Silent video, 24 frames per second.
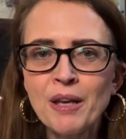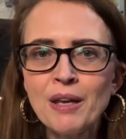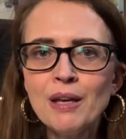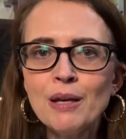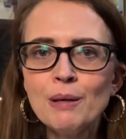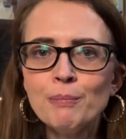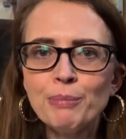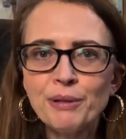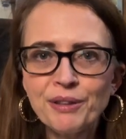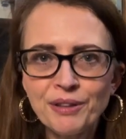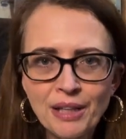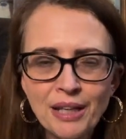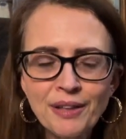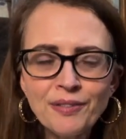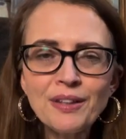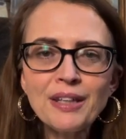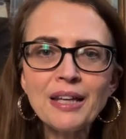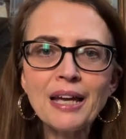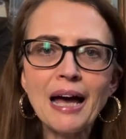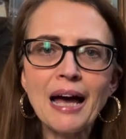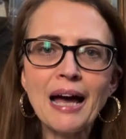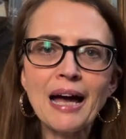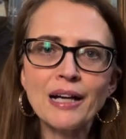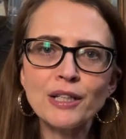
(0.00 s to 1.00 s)
but then the
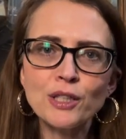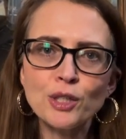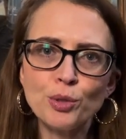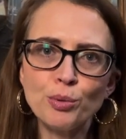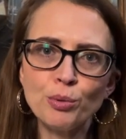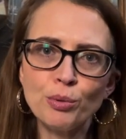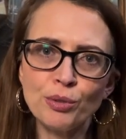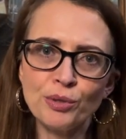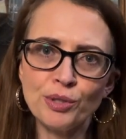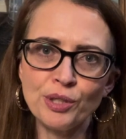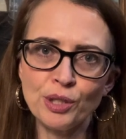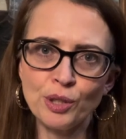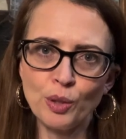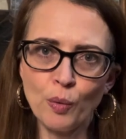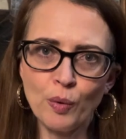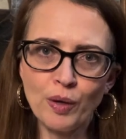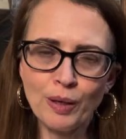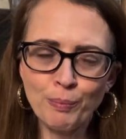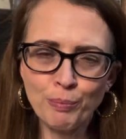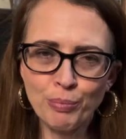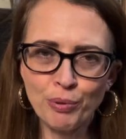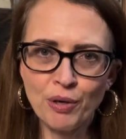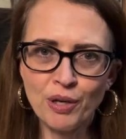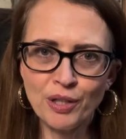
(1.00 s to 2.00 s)
actual
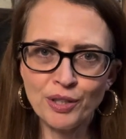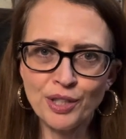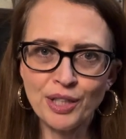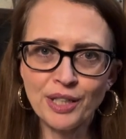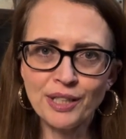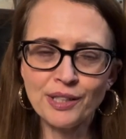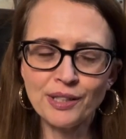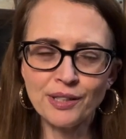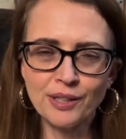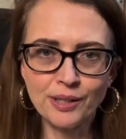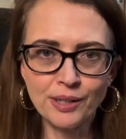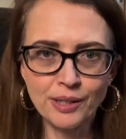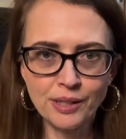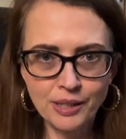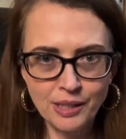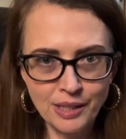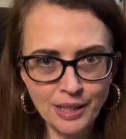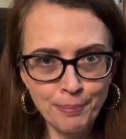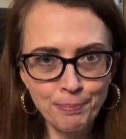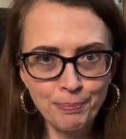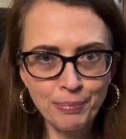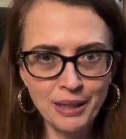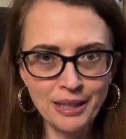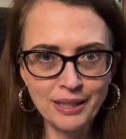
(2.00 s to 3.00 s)
sewing projects, the
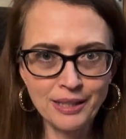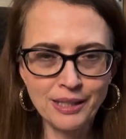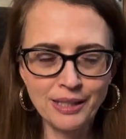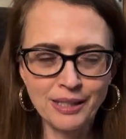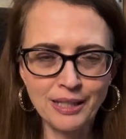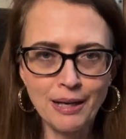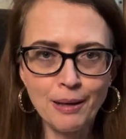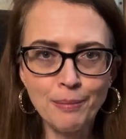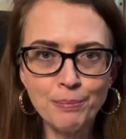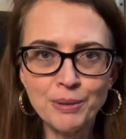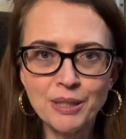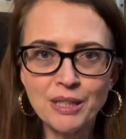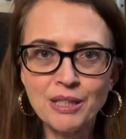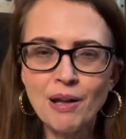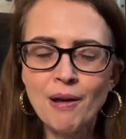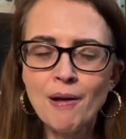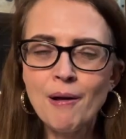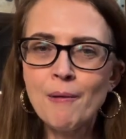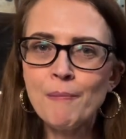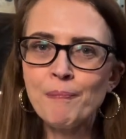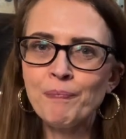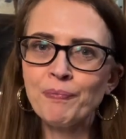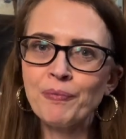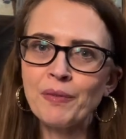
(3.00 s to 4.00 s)
step-by-steps,
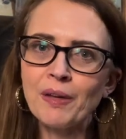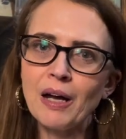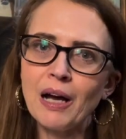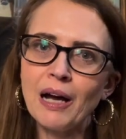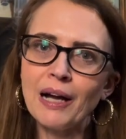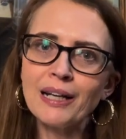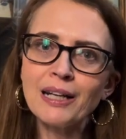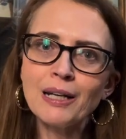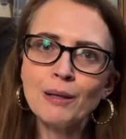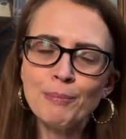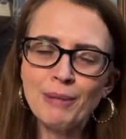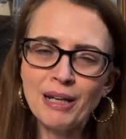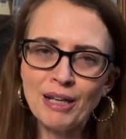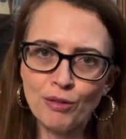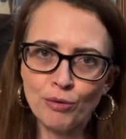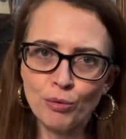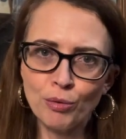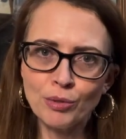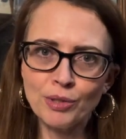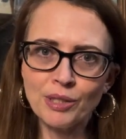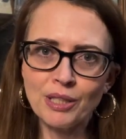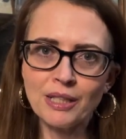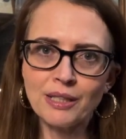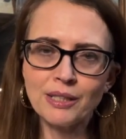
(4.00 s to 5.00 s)
I'm going to make
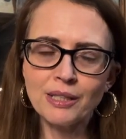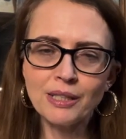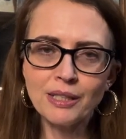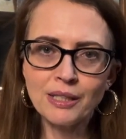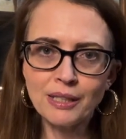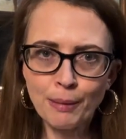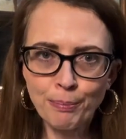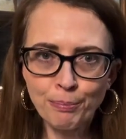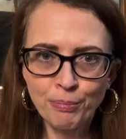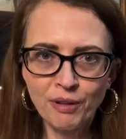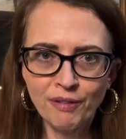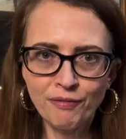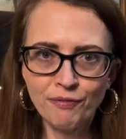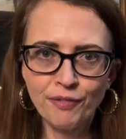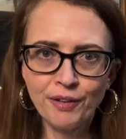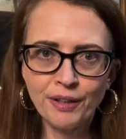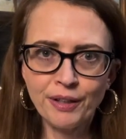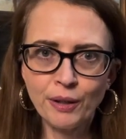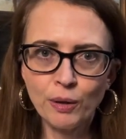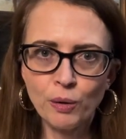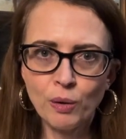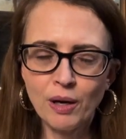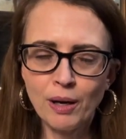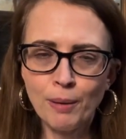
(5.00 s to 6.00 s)
those as separate
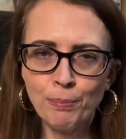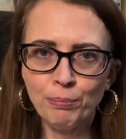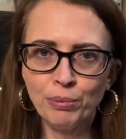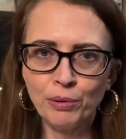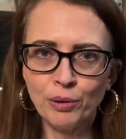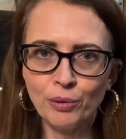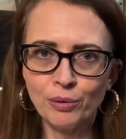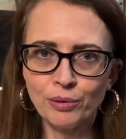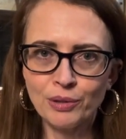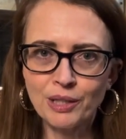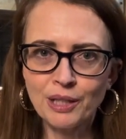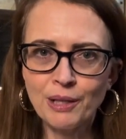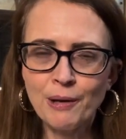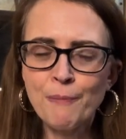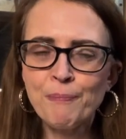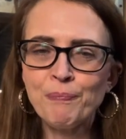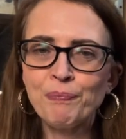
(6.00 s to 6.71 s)
video uploads.